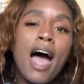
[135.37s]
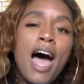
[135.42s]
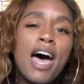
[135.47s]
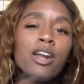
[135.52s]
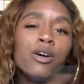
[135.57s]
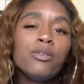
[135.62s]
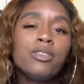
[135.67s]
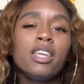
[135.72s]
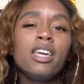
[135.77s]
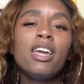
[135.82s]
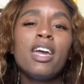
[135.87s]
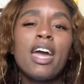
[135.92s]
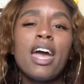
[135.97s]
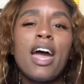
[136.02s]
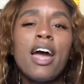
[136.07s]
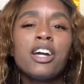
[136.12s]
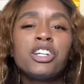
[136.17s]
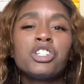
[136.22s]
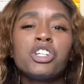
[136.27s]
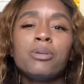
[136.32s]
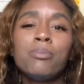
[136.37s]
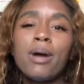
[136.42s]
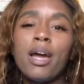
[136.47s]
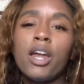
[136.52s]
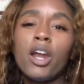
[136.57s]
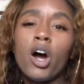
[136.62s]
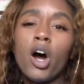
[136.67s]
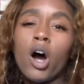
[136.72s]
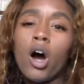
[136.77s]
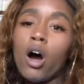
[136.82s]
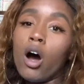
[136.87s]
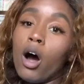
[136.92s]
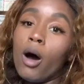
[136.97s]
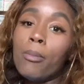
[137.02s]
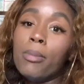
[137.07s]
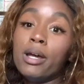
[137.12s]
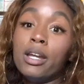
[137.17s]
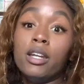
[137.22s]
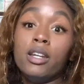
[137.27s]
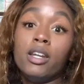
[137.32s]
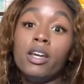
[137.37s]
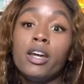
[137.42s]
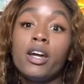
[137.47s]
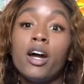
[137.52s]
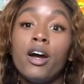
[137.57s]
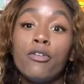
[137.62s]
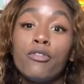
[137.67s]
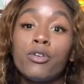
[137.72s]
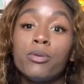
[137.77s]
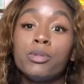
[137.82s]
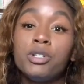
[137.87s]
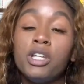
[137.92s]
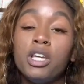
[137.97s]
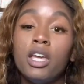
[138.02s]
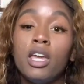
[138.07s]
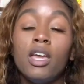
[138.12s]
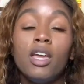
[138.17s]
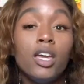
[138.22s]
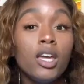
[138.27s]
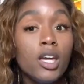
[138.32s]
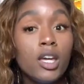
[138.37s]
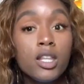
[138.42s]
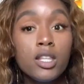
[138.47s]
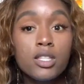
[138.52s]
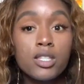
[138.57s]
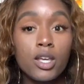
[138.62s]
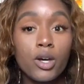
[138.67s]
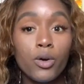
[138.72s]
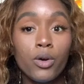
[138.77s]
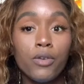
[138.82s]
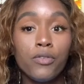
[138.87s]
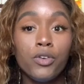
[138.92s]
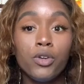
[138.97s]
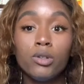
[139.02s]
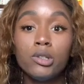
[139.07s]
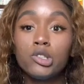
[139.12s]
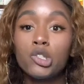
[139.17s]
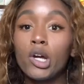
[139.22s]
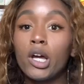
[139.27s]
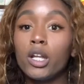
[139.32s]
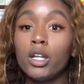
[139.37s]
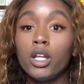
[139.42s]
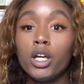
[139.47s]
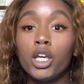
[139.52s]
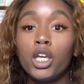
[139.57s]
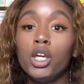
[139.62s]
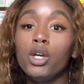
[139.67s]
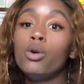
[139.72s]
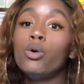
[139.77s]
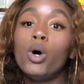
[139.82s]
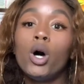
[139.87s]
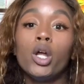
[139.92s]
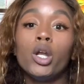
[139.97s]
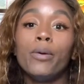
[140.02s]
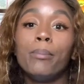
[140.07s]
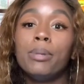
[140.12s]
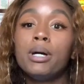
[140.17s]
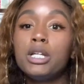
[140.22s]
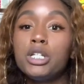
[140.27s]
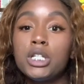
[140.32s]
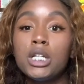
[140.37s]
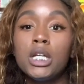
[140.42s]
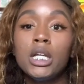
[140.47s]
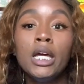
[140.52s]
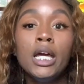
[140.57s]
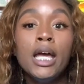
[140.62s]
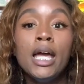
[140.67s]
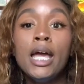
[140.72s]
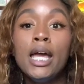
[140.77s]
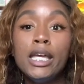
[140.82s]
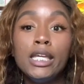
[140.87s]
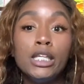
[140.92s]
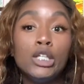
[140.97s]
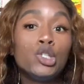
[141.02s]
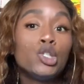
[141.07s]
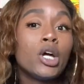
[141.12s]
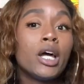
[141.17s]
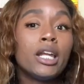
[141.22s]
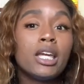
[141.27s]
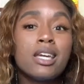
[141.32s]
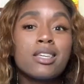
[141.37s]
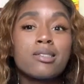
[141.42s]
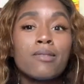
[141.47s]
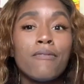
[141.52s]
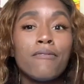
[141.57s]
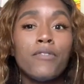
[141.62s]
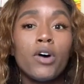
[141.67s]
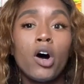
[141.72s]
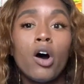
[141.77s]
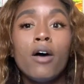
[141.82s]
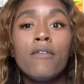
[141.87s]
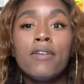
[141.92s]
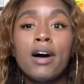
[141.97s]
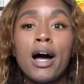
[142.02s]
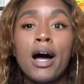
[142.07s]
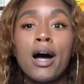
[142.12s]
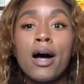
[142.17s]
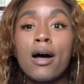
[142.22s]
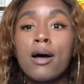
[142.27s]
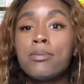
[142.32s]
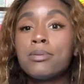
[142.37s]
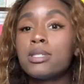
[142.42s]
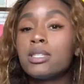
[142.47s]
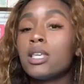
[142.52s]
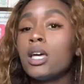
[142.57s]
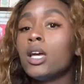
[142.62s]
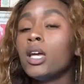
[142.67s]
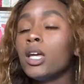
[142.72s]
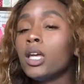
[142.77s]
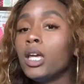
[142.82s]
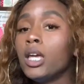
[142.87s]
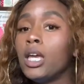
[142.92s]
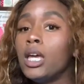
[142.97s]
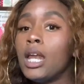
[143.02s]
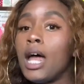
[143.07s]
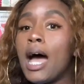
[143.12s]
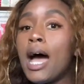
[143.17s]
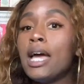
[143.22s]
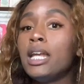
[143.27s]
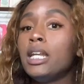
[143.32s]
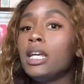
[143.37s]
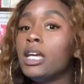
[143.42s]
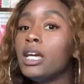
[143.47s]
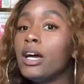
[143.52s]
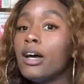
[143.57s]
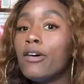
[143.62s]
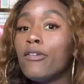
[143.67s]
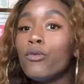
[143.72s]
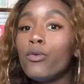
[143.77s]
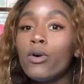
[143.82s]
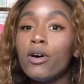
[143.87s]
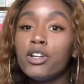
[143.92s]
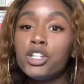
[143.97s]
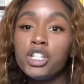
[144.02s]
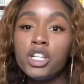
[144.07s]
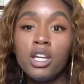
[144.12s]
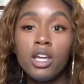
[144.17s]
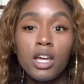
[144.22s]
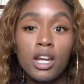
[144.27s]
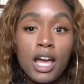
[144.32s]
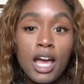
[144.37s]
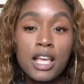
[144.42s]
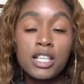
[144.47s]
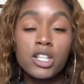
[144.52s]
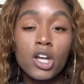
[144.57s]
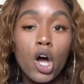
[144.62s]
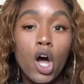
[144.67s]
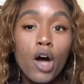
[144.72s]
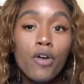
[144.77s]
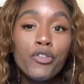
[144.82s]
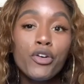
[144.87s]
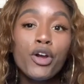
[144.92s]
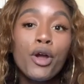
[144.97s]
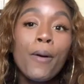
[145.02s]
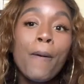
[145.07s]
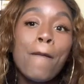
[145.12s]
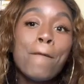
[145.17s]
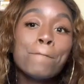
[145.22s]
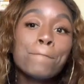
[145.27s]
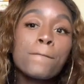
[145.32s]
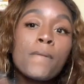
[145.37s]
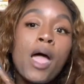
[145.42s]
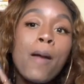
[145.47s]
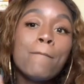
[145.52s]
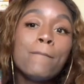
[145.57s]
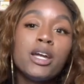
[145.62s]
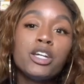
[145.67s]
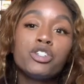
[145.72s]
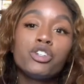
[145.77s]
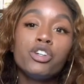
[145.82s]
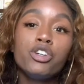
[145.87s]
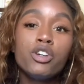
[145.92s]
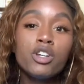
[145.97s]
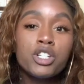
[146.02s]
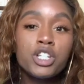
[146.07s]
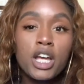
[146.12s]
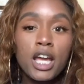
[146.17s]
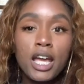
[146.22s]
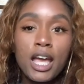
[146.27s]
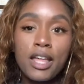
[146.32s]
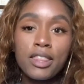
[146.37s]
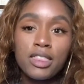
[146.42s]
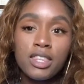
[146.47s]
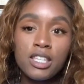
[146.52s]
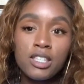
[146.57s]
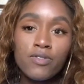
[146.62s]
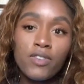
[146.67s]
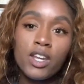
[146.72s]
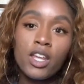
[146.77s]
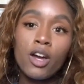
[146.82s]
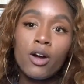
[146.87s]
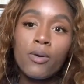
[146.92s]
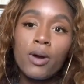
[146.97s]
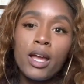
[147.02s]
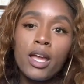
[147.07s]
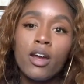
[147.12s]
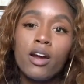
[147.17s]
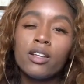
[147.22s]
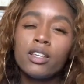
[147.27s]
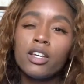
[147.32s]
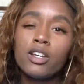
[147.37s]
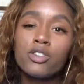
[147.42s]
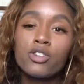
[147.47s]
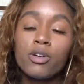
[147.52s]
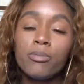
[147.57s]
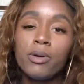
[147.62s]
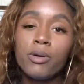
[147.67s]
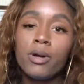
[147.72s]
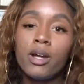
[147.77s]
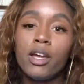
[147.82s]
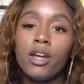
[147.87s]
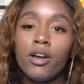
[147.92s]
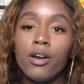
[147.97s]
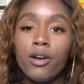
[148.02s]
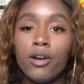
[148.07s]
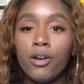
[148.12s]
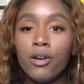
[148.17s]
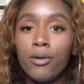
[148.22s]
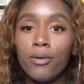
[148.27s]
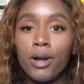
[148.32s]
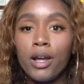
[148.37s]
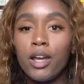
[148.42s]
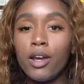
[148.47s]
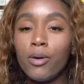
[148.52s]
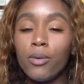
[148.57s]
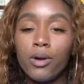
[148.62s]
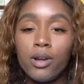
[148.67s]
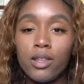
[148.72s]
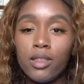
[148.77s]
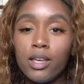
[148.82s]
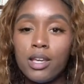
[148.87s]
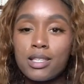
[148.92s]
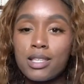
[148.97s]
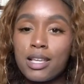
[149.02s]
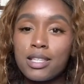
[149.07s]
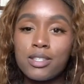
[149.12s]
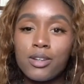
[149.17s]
I don't think it actually made a haul, but it did come from Shein. So if you're trying to look cute on a budget, you're trying to get some fall vibes, get an idea of what Shein has to offer, make sure you check out this video right here. I think it's gonna be right here, right here, one of these.